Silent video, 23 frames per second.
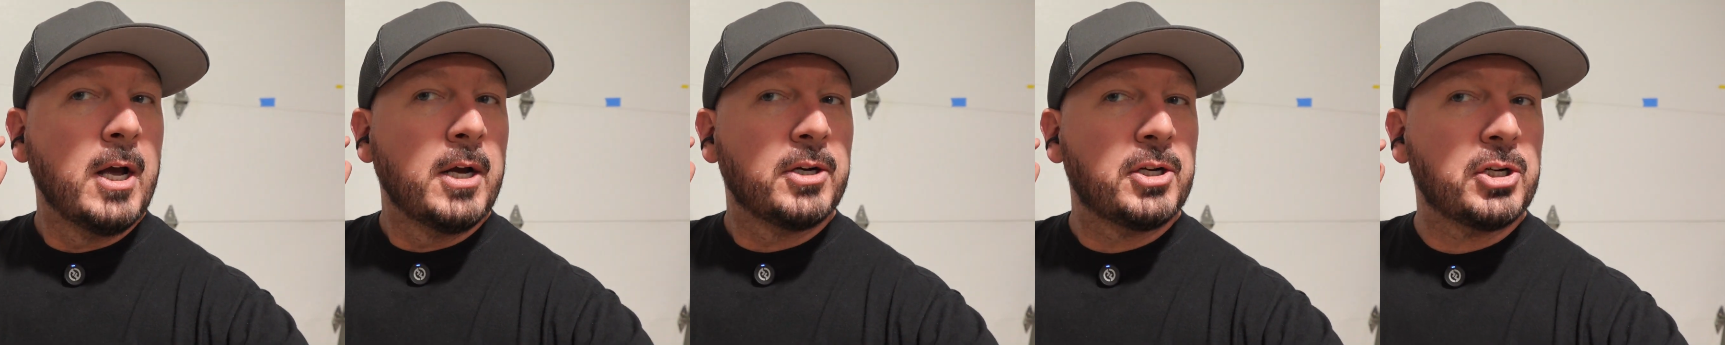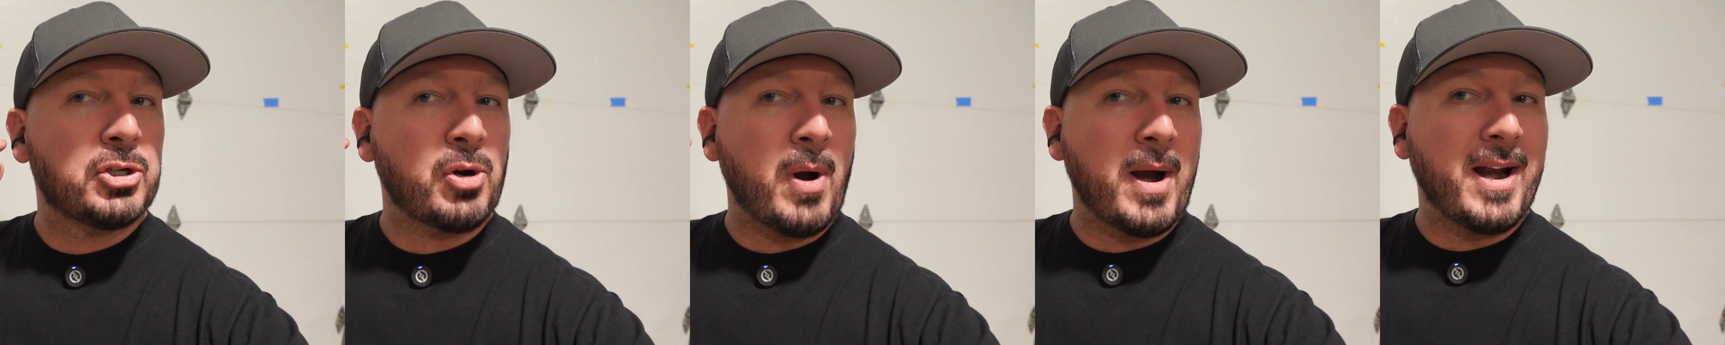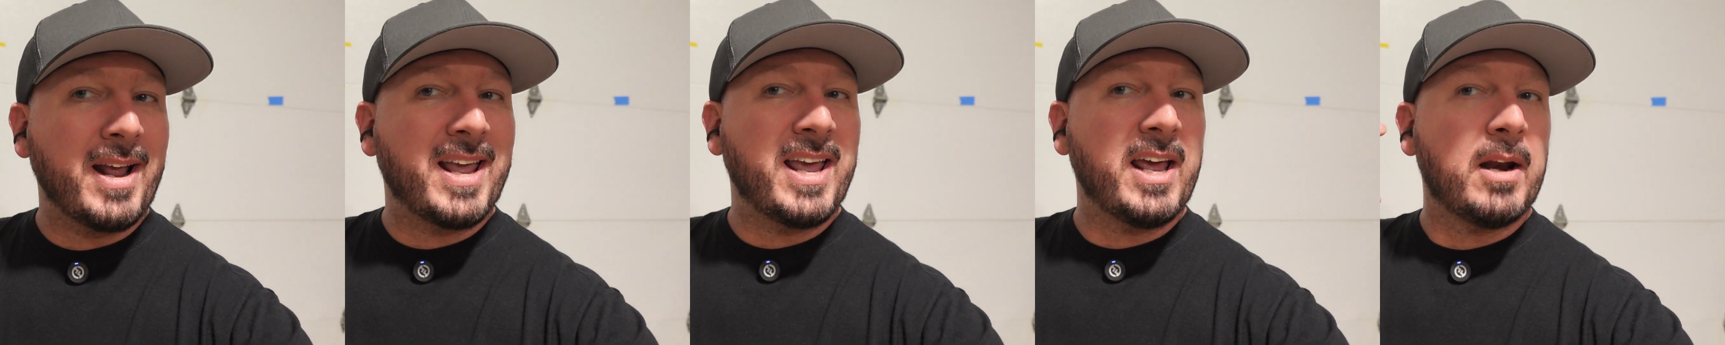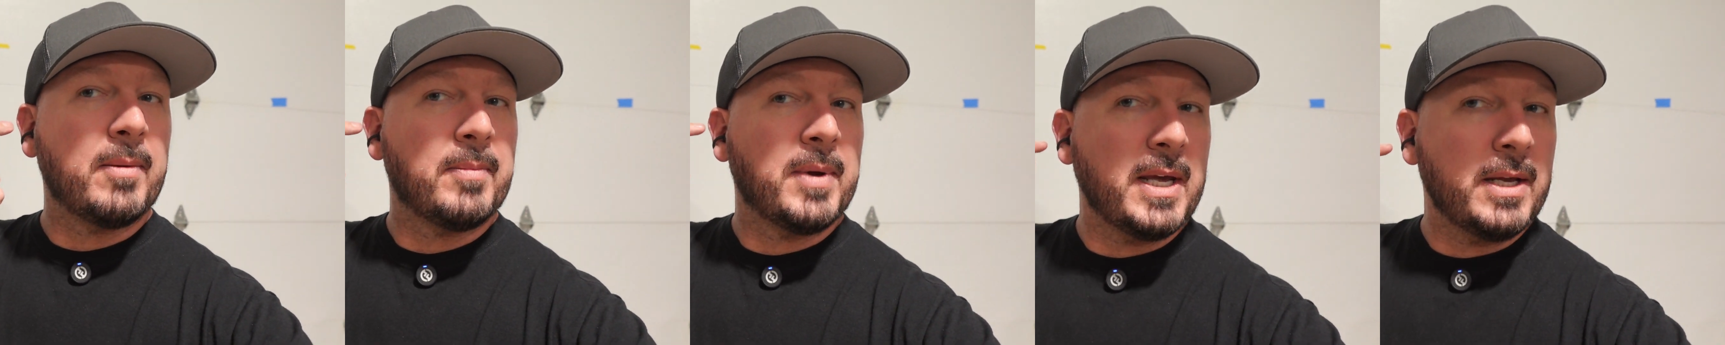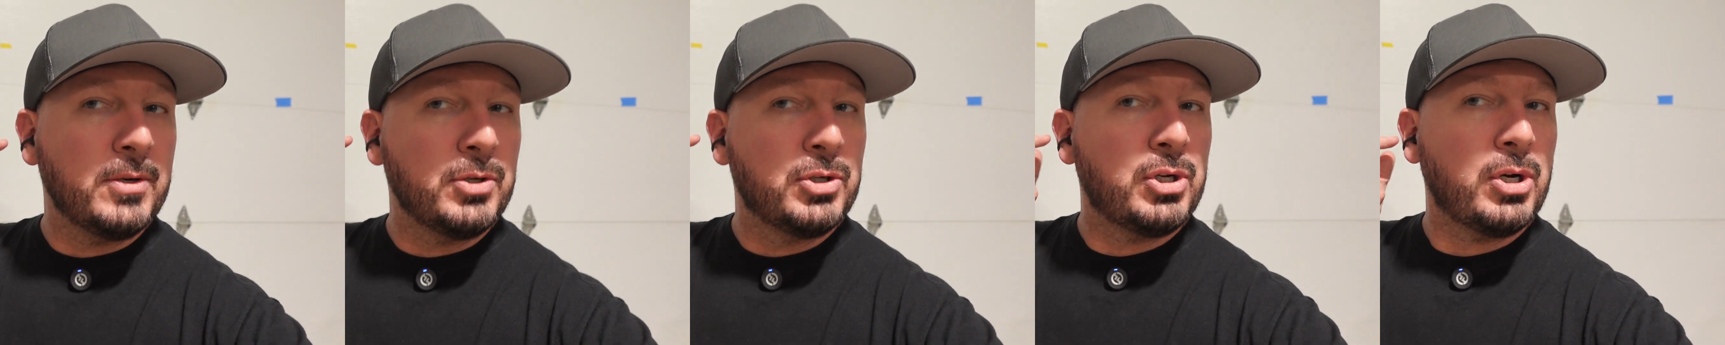just trying to get
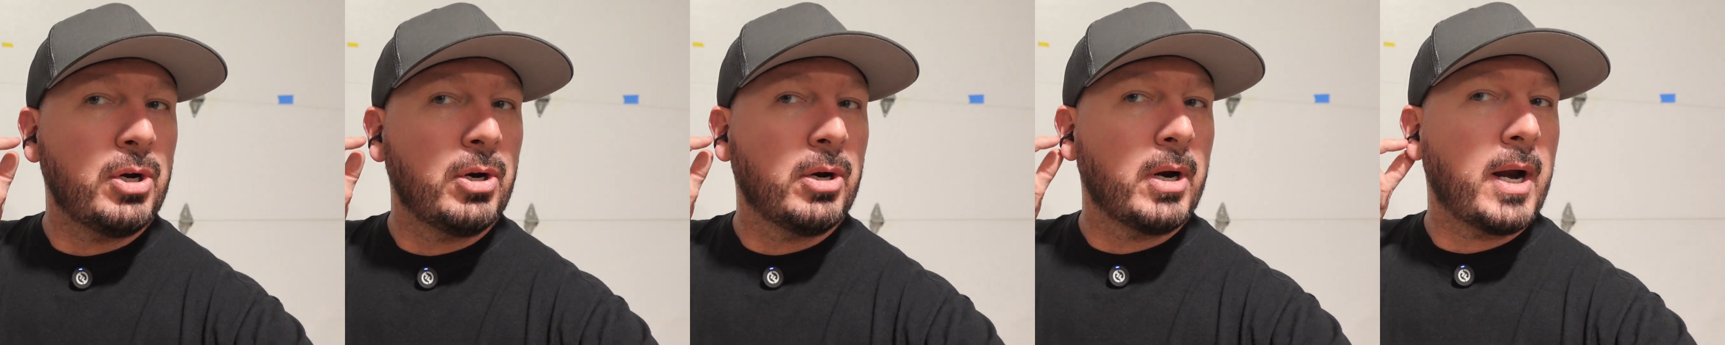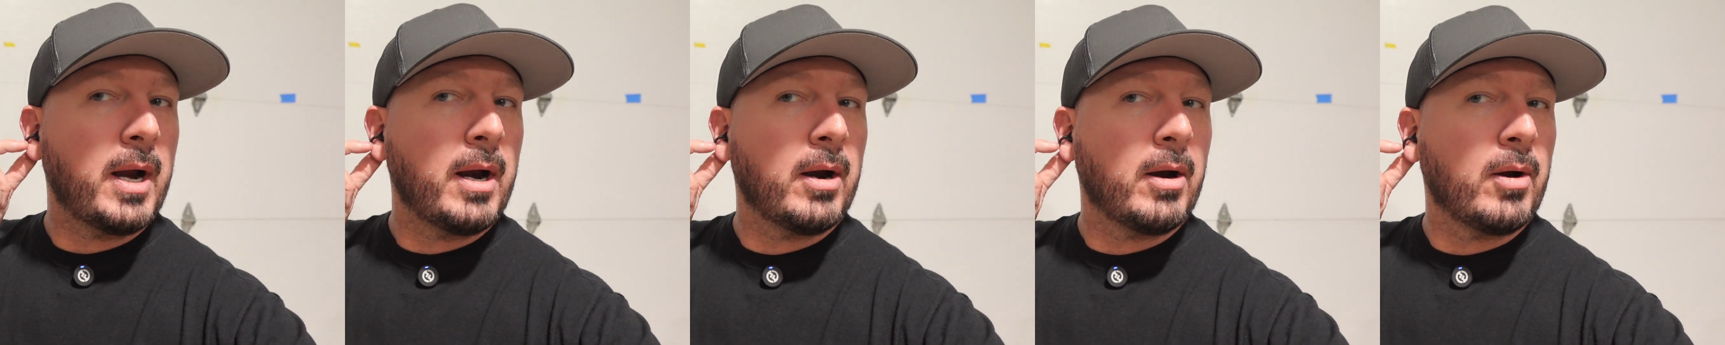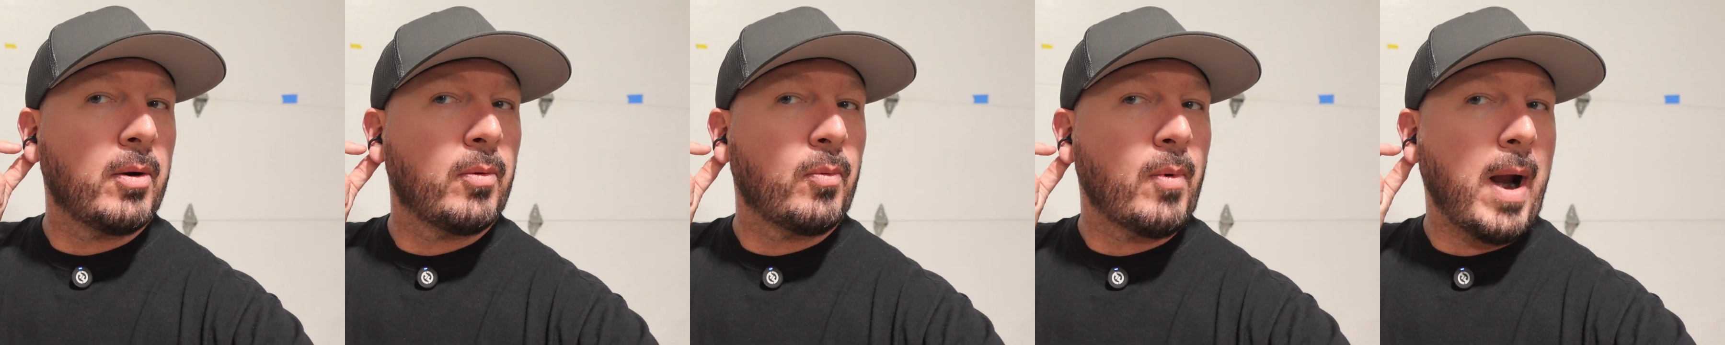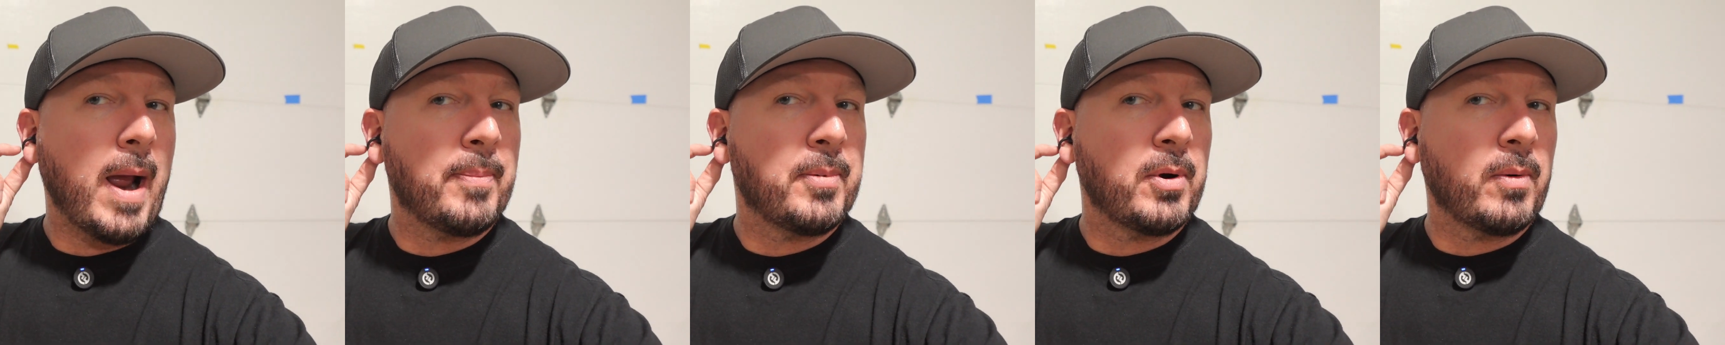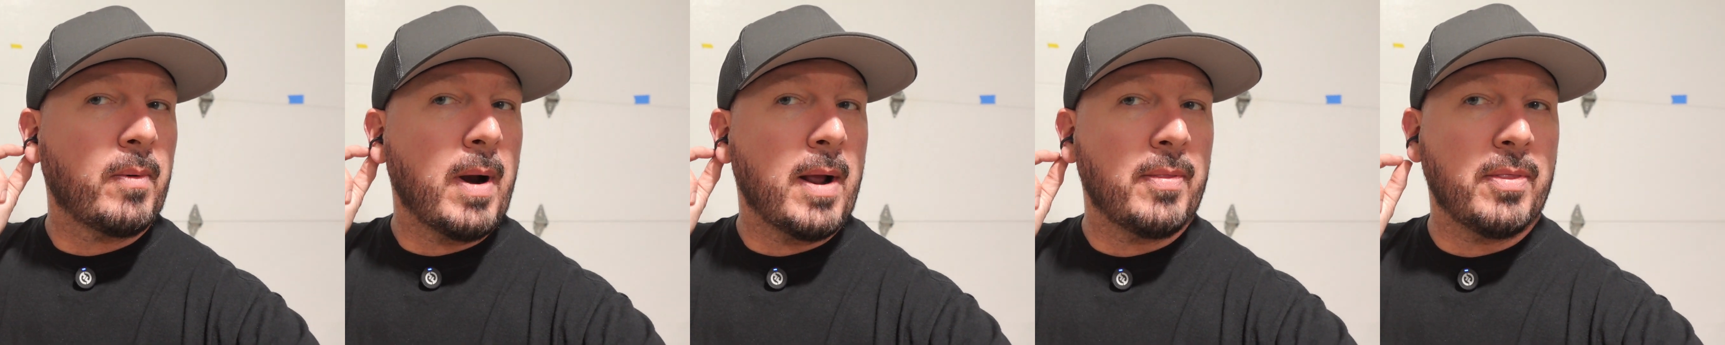them into your ear and
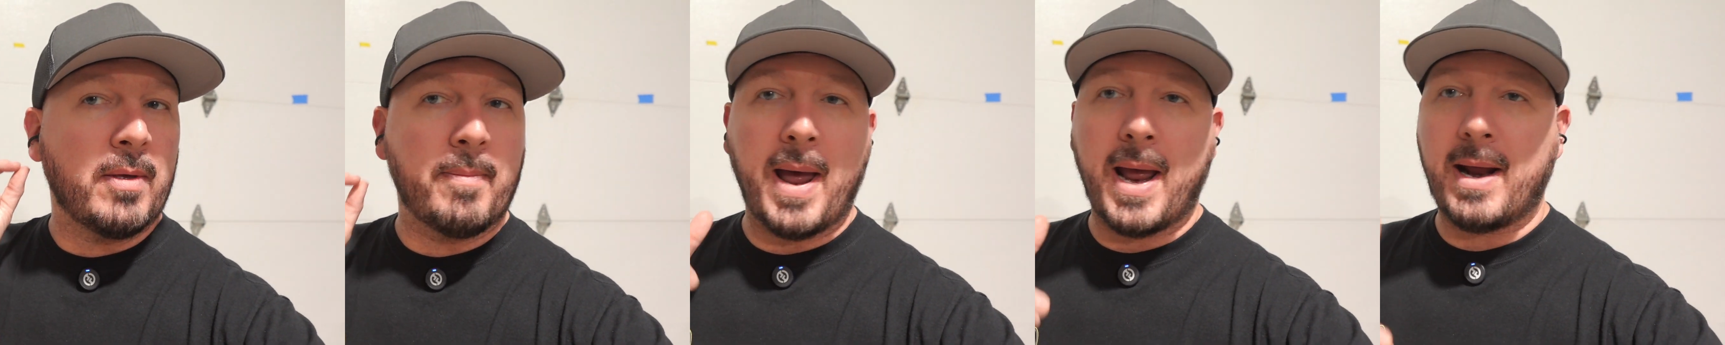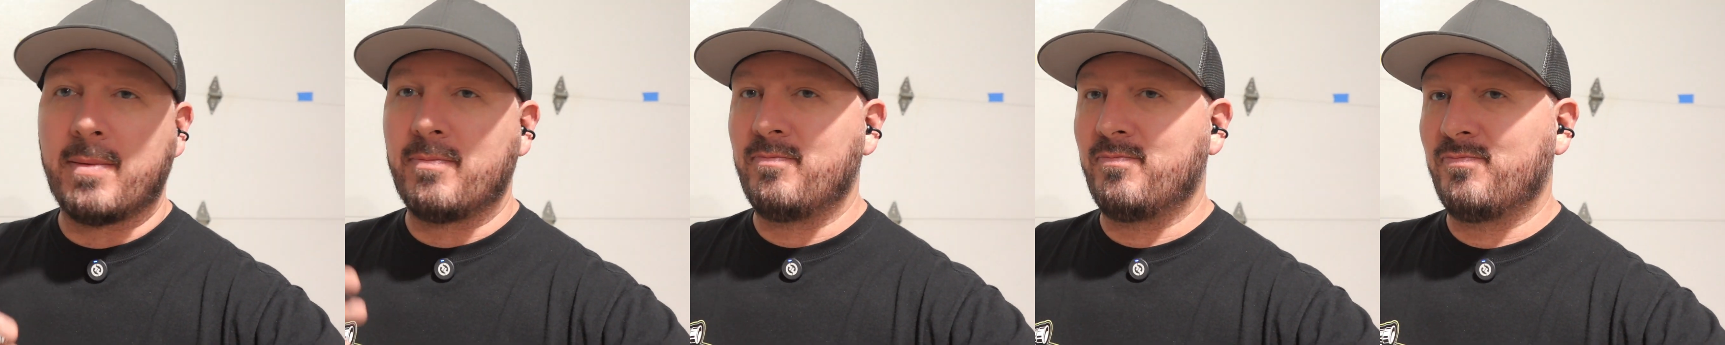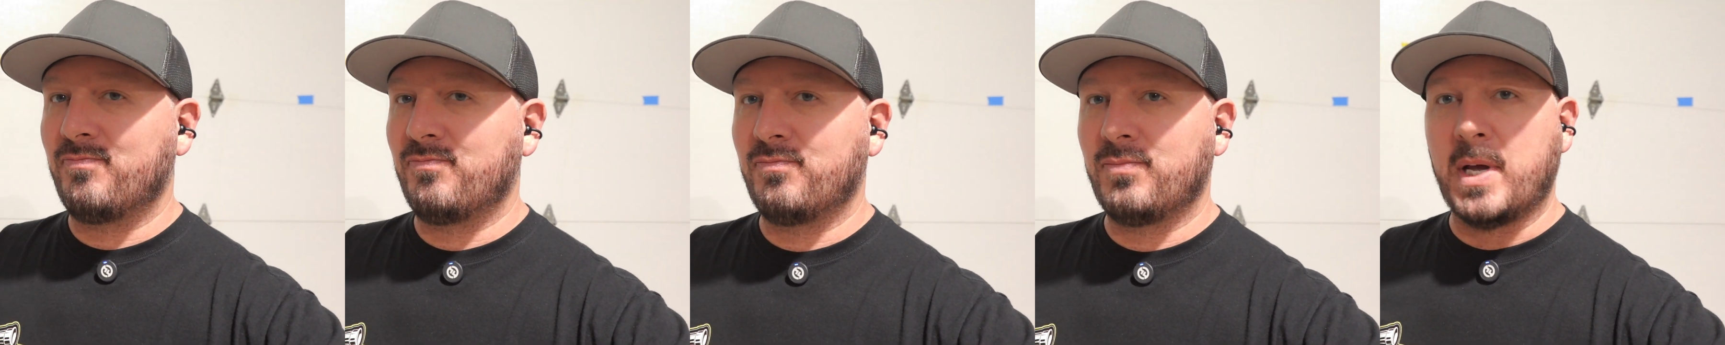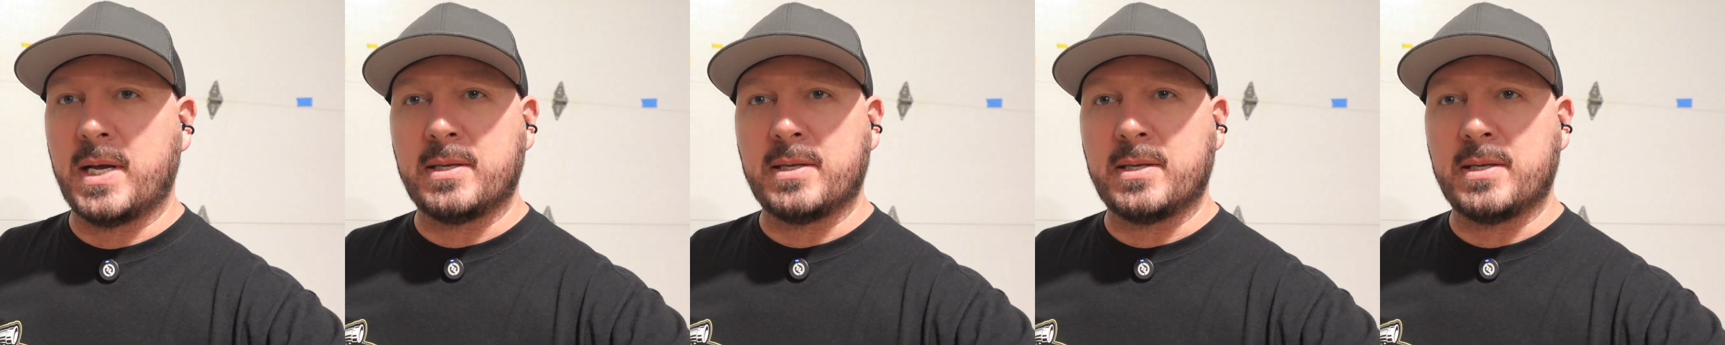wrapped around the back.